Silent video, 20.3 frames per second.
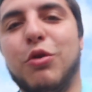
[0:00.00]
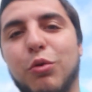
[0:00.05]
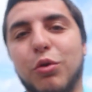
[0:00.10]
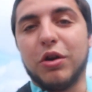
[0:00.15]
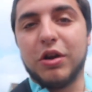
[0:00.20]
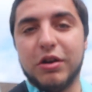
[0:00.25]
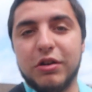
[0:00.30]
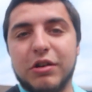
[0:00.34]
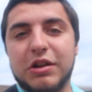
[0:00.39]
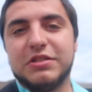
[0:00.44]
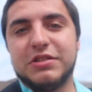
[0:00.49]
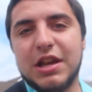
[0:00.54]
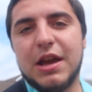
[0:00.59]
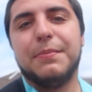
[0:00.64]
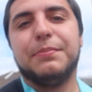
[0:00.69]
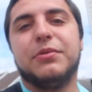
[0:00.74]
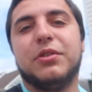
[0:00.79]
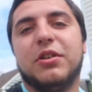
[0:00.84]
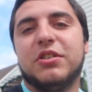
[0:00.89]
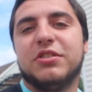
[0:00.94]
we're gonna
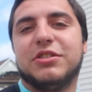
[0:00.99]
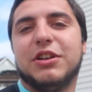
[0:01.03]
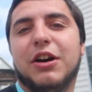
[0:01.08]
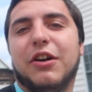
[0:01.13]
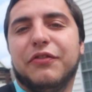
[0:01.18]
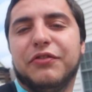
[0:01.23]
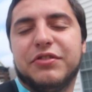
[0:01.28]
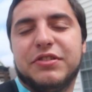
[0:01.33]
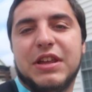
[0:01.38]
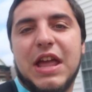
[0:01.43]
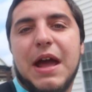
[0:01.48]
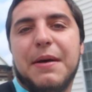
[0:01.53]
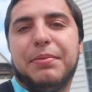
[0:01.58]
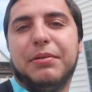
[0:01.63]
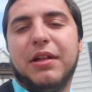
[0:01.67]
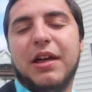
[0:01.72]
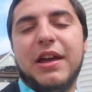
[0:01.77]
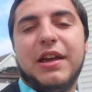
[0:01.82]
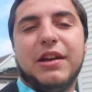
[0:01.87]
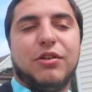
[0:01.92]
attempt ourselves at
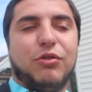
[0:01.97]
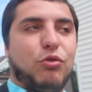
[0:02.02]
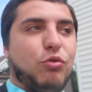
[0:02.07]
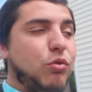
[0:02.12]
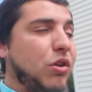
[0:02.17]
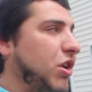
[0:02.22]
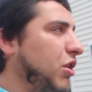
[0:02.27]
playing